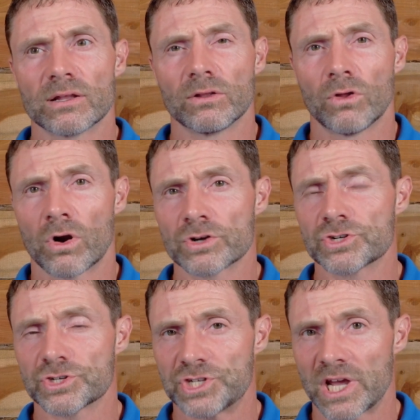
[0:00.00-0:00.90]

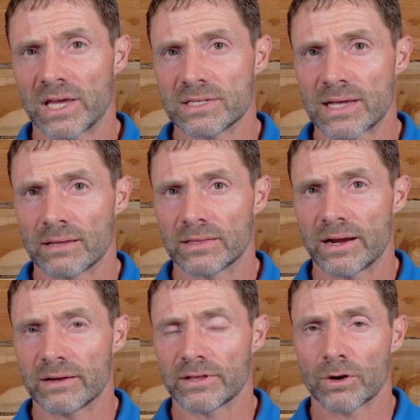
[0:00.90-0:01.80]
larger chains out
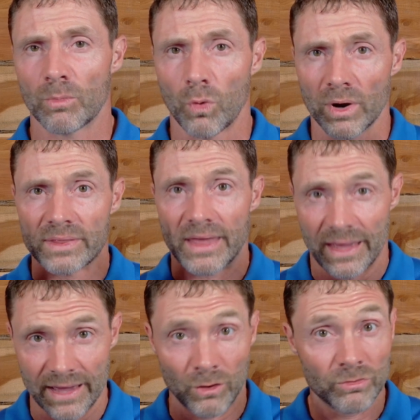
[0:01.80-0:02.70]
there that are more in the
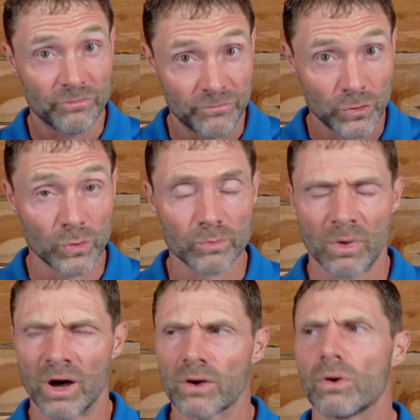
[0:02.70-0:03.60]
health food
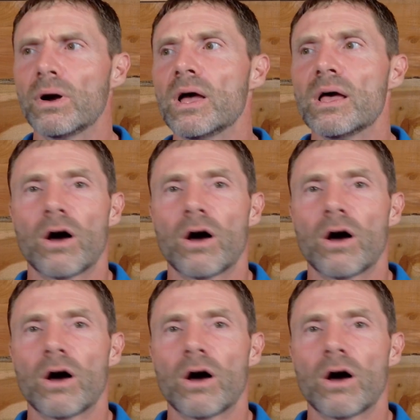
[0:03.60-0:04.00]
model,